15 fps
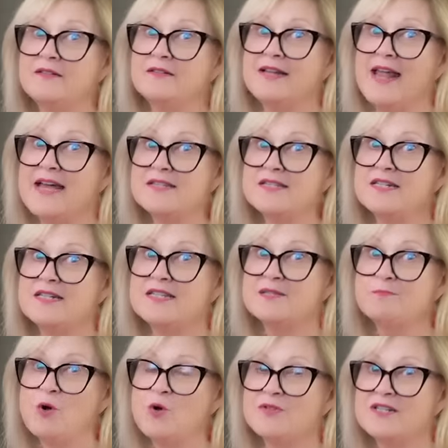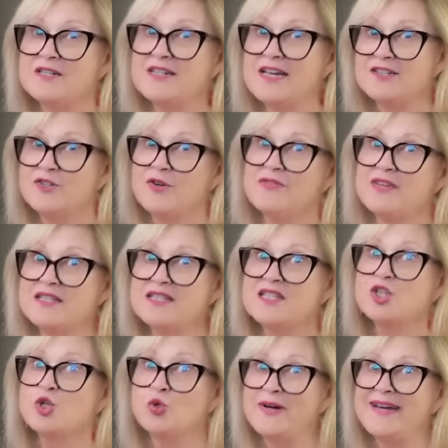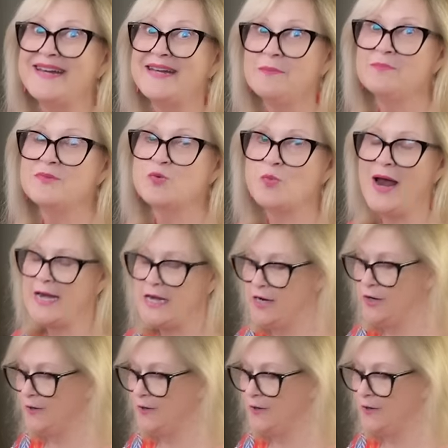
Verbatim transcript: nasty smoke detector that screams right here.